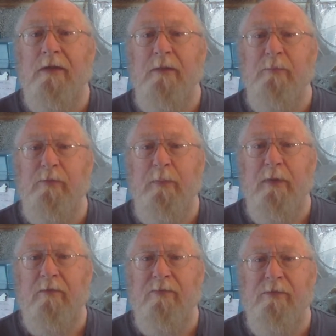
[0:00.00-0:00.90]
It must be
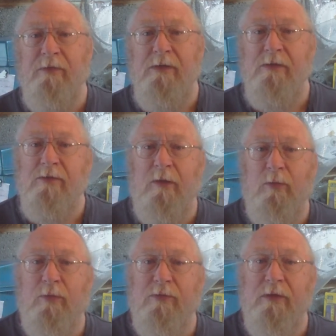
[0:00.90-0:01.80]
about 15 years
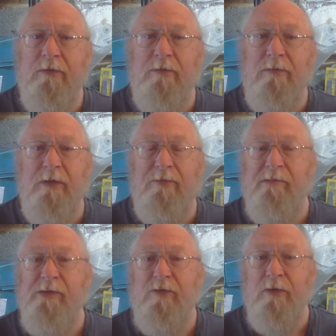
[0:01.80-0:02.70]
old or so.
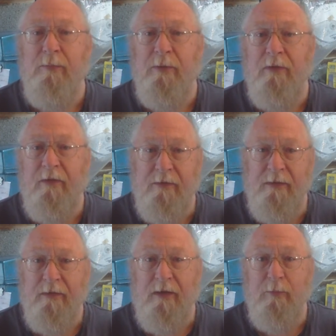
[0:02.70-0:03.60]
Very cheap, I
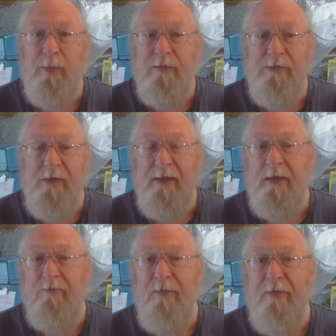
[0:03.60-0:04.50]
think. I bought it second
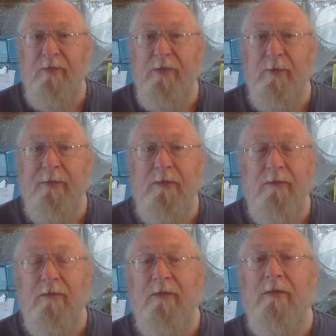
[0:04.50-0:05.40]
hand for 30 quid.
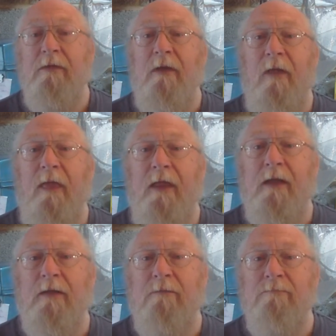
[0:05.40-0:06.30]

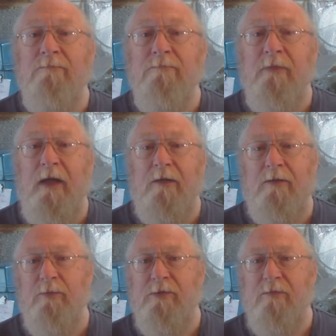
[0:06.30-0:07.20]
I could
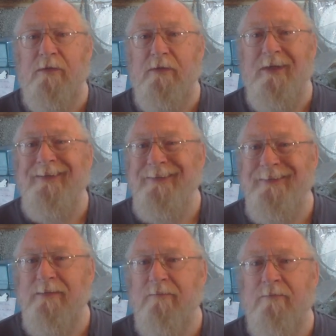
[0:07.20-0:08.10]
do with something
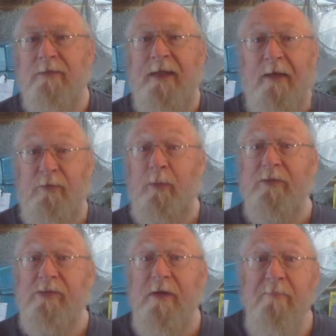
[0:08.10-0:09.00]
nice. If you
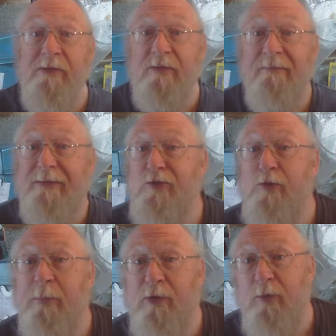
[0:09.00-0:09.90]
want to send me something
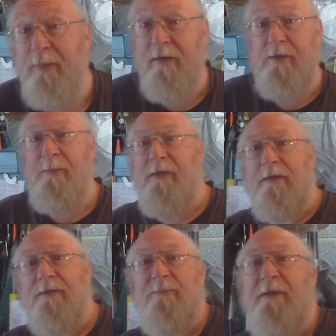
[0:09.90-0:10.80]
super duper, that'd be
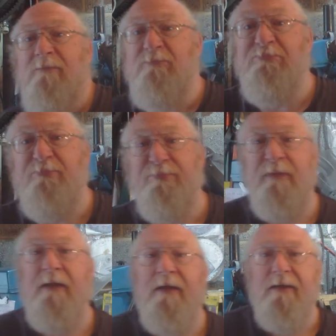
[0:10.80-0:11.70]
nice. But
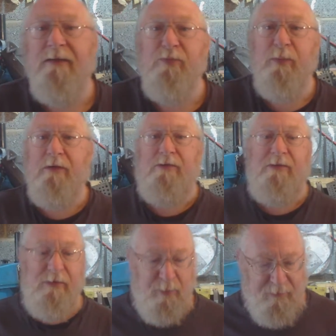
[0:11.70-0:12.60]
this
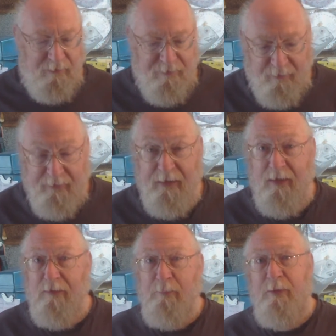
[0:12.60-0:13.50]
works fine.
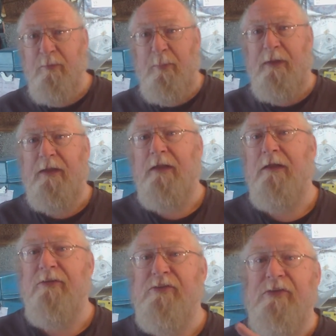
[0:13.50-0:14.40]
I'll put up a
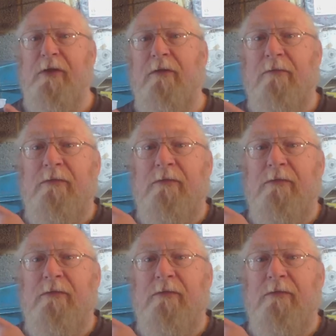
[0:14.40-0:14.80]
still